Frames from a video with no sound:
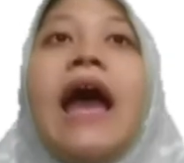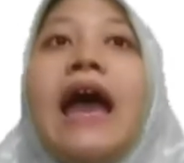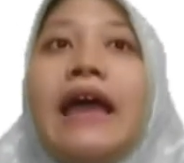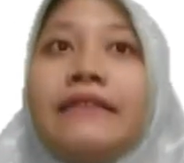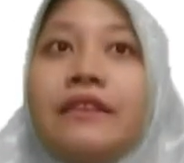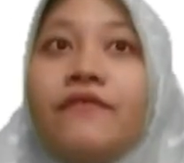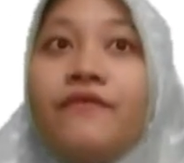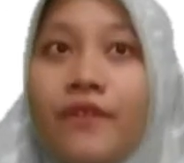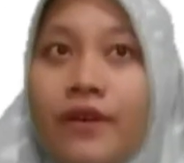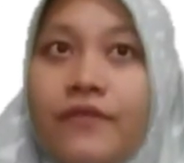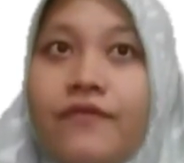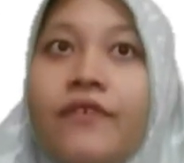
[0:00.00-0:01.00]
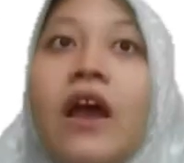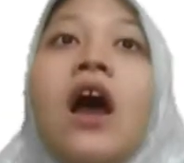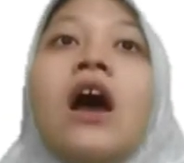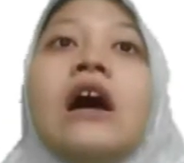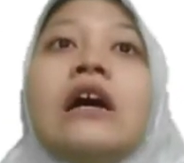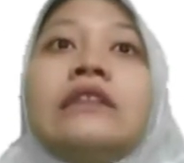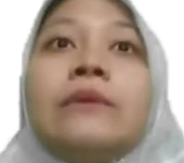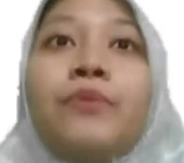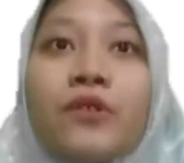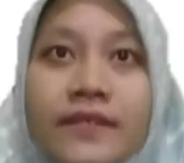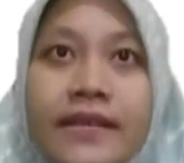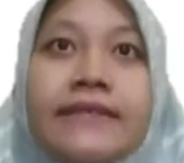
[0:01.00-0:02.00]
And the fourth, the
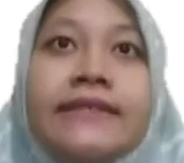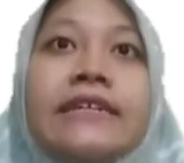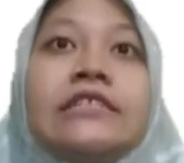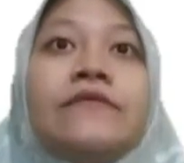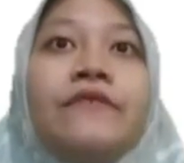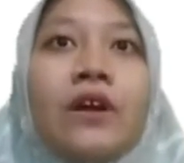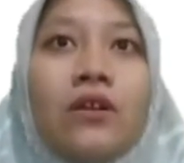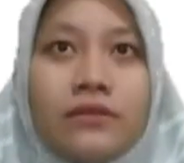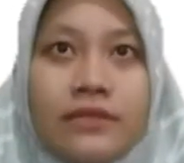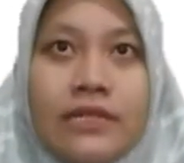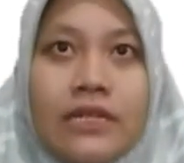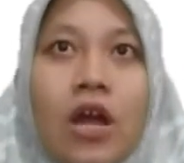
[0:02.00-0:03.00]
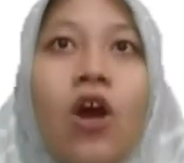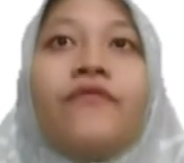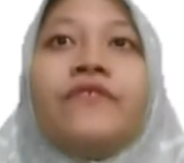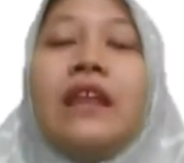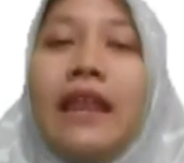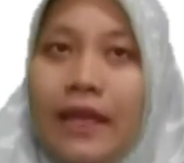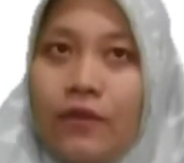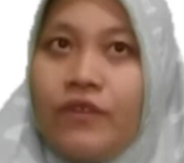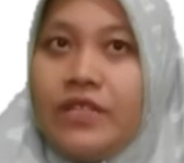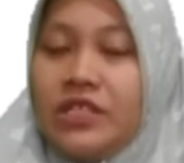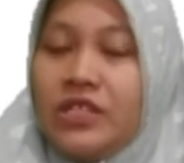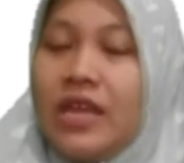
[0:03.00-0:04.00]
processing difficulty of the
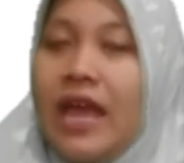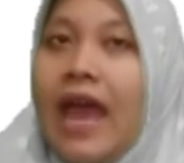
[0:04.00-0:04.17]
language.